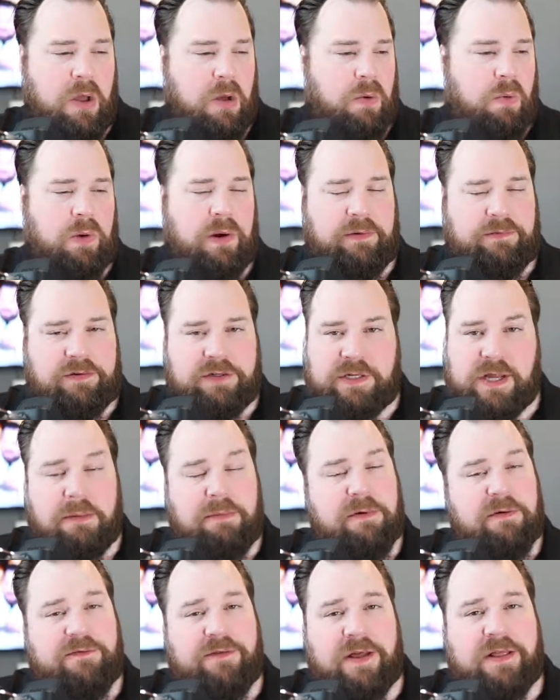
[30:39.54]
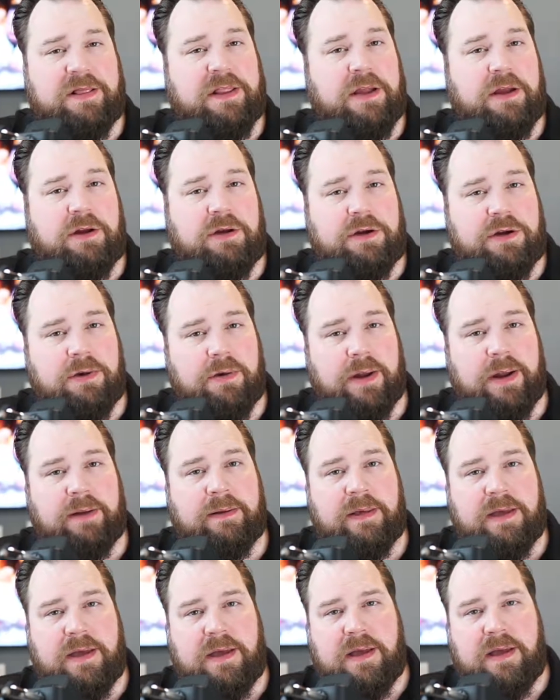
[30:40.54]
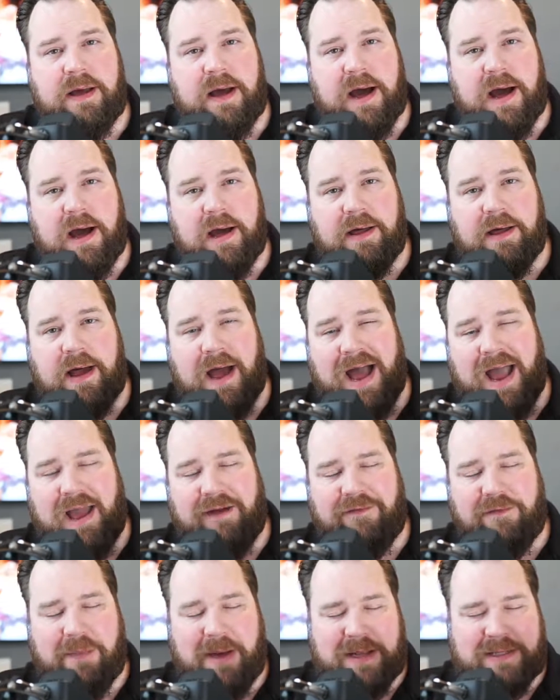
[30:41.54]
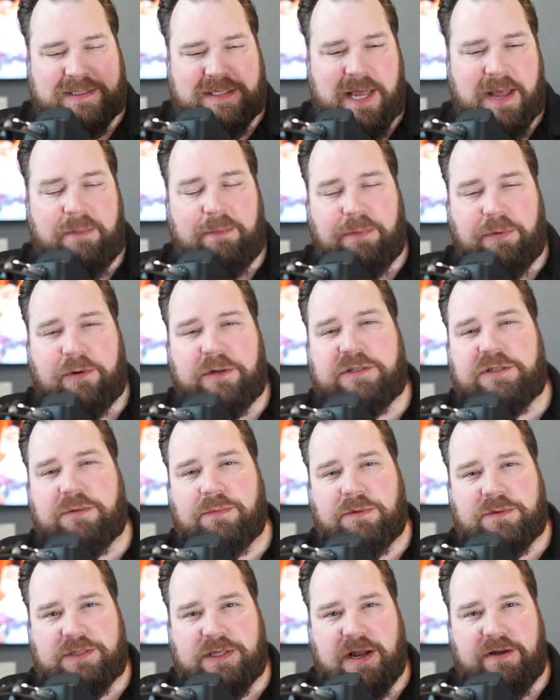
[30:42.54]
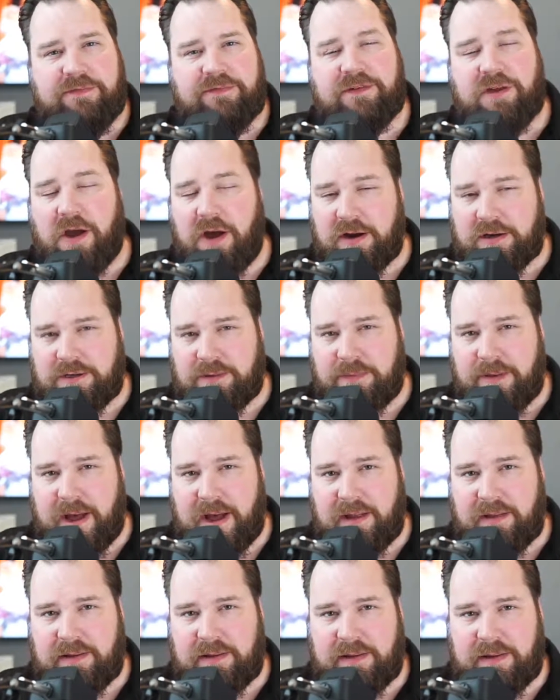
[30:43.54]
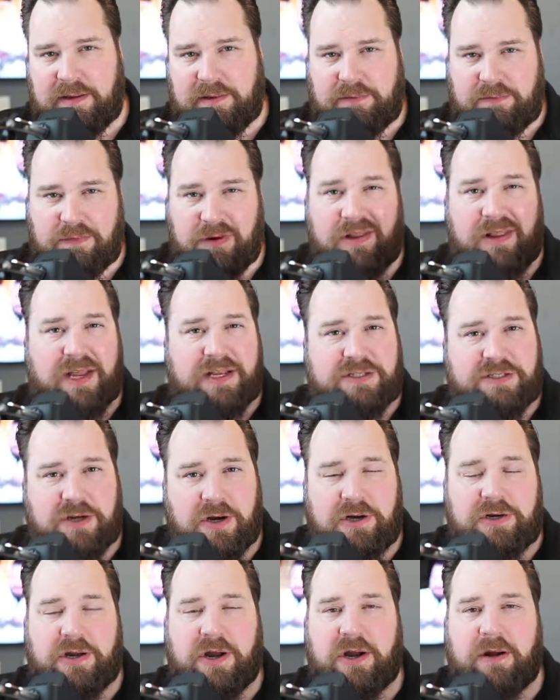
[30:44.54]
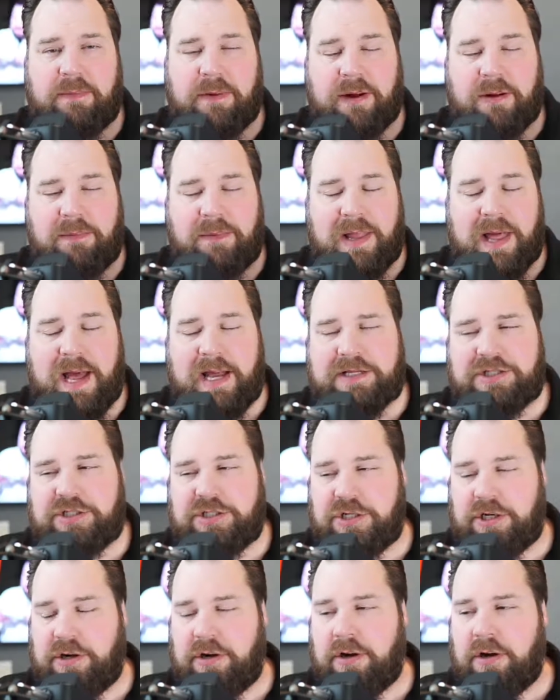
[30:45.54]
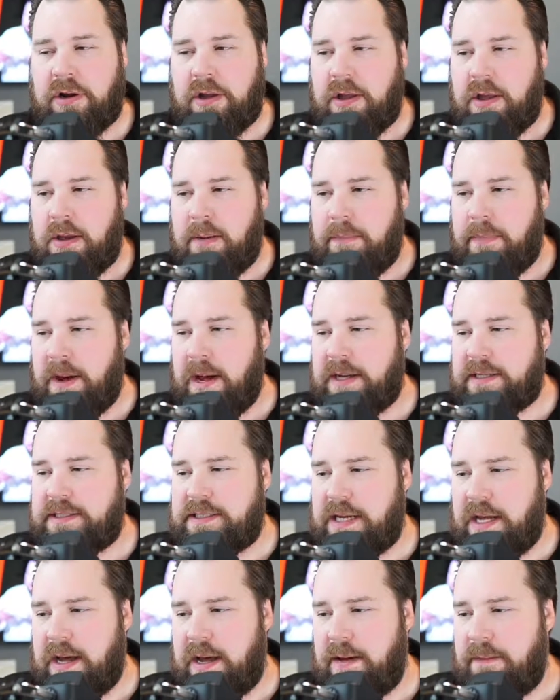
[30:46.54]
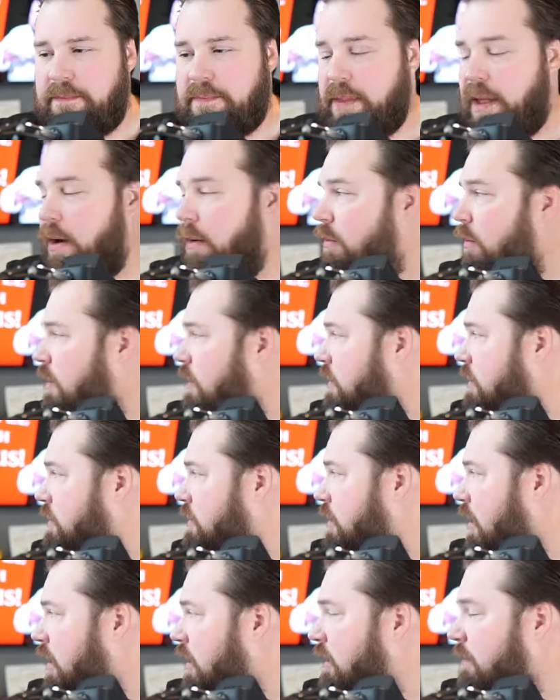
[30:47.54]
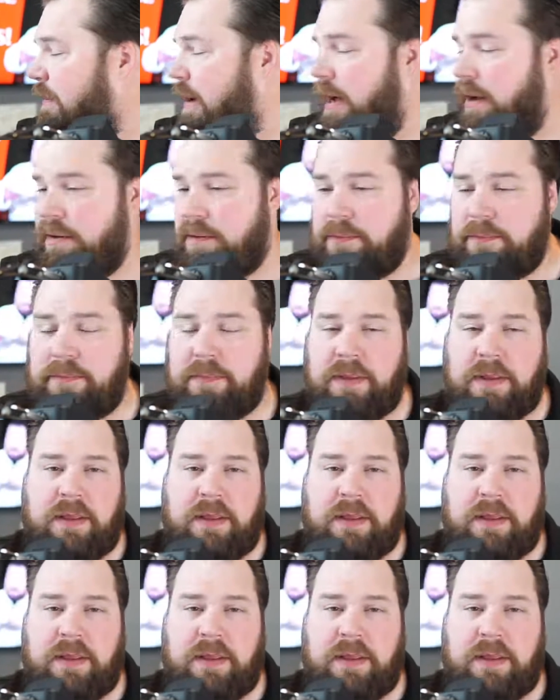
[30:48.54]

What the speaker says: whatever type of event that you're doing, I have about 10 principles that I've talked about. Really, I started talking about them last year, but I wanted to talk about them